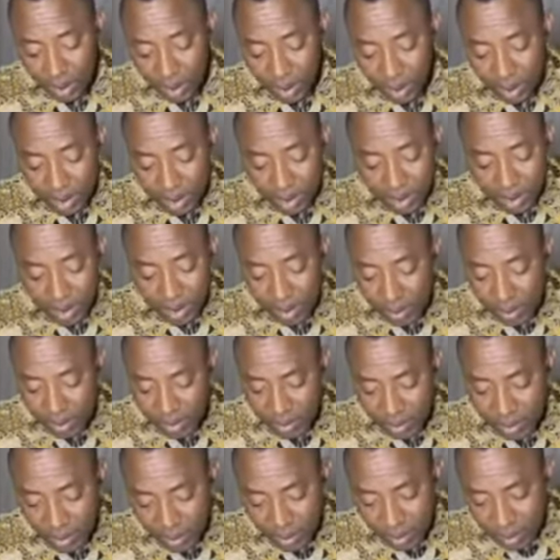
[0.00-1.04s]
There's
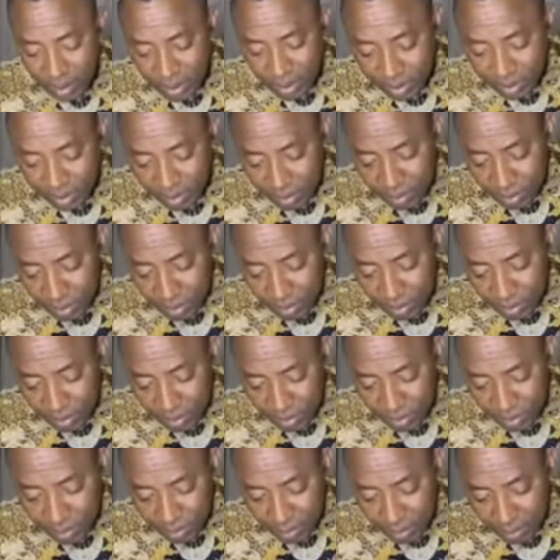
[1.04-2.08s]
$100
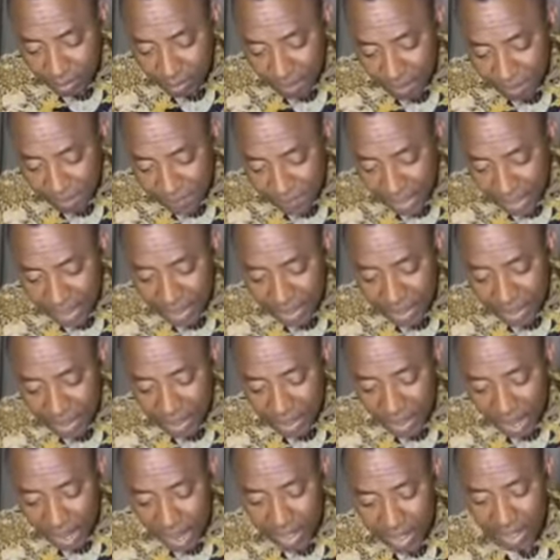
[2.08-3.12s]
from
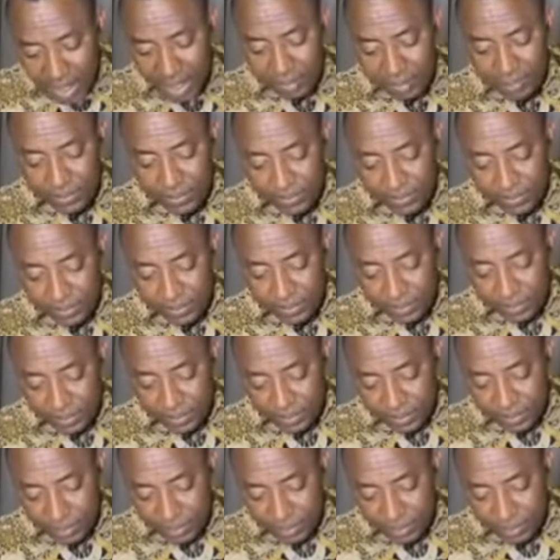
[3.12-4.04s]
Banky Adams.